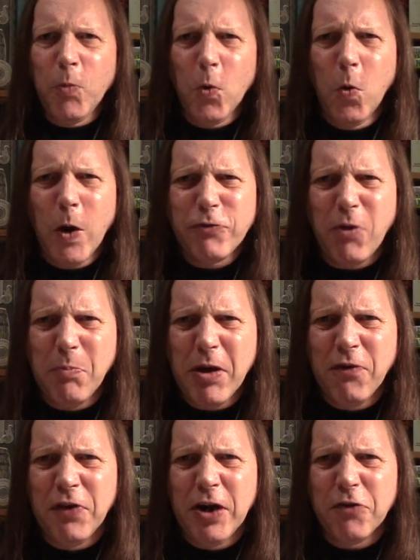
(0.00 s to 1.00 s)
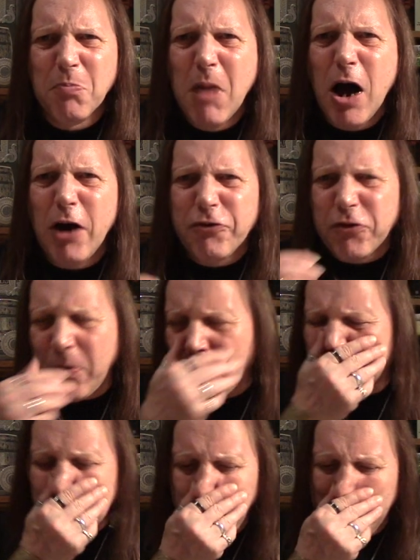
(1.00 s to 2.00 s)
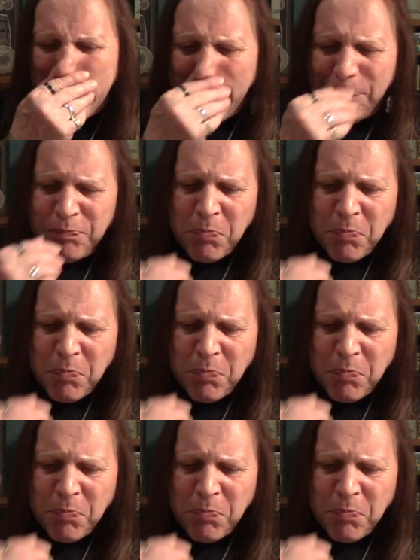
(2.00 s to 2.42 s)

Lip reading: Oh, that's a bitter finish. Mask. Bitter.